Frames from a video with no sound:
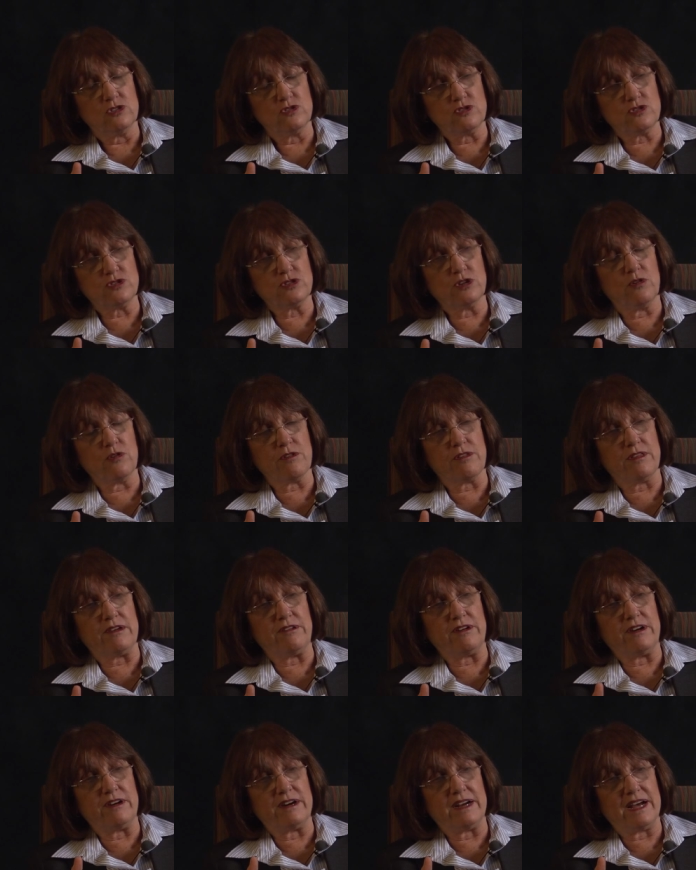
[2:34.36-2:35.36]
So
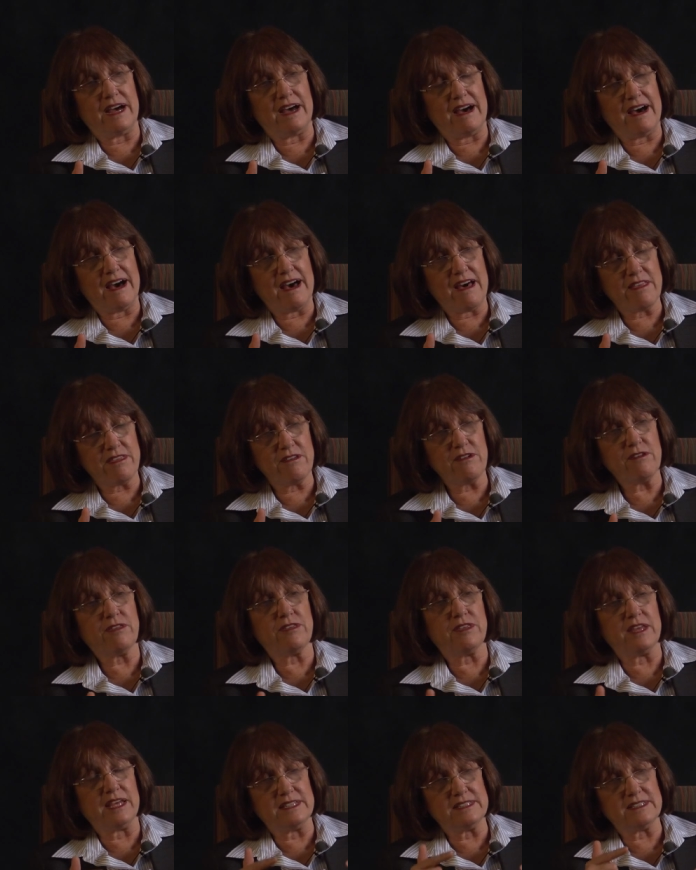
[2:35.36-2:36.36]
there are other
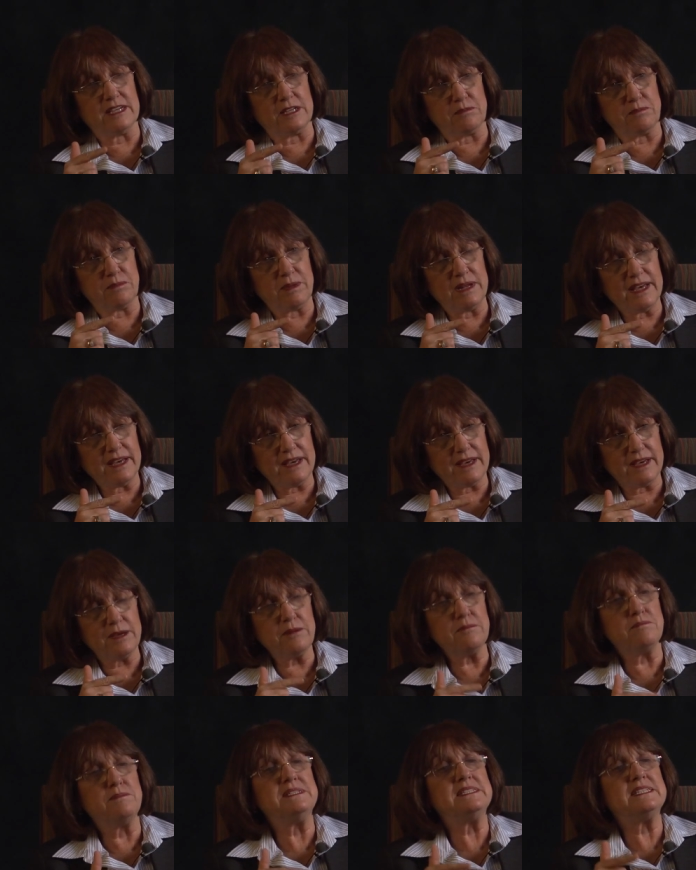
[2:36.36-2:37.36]
things at
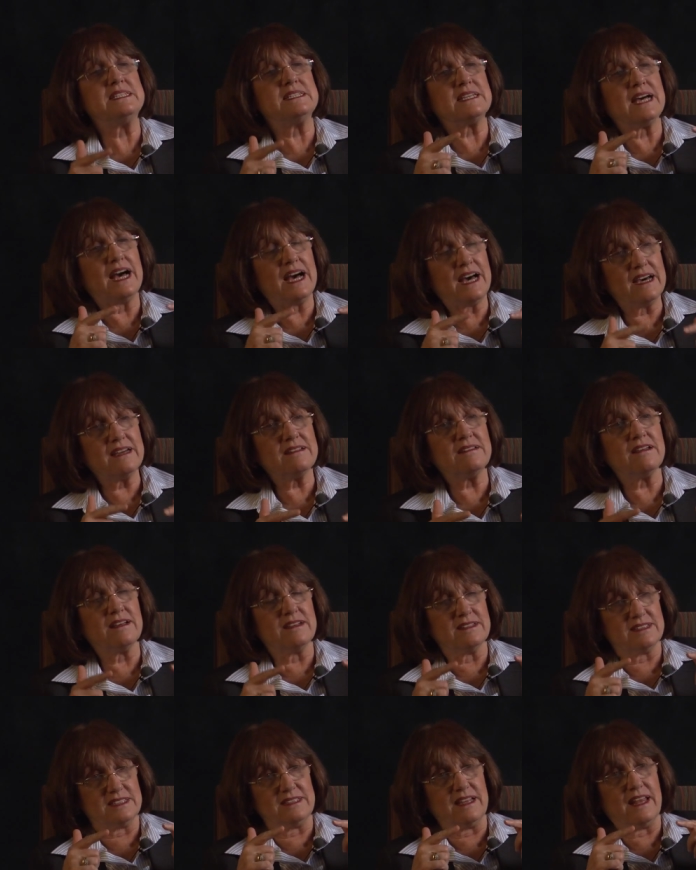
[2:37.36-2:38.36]
play beside
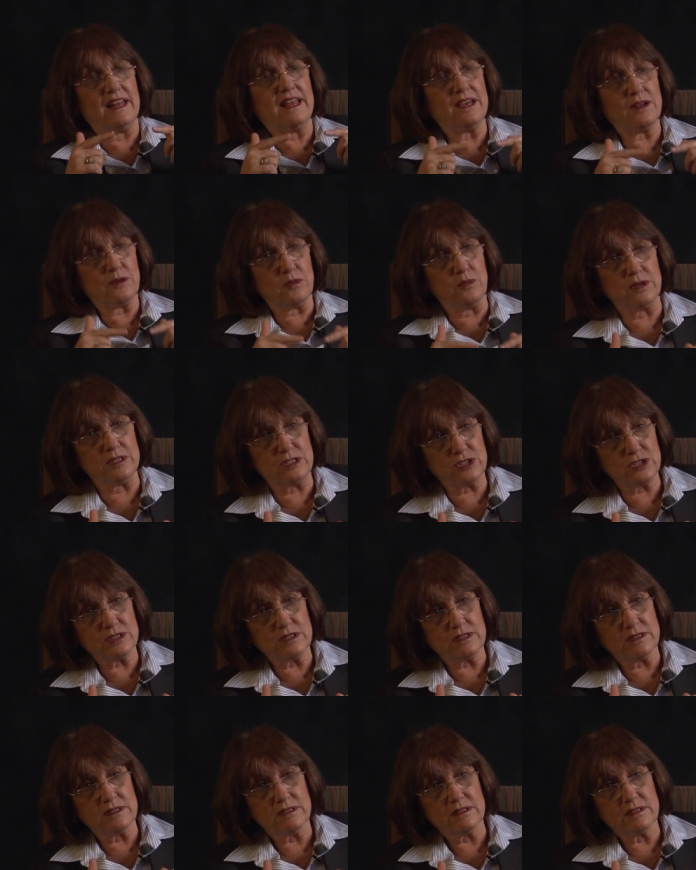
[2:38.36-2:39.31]
the language.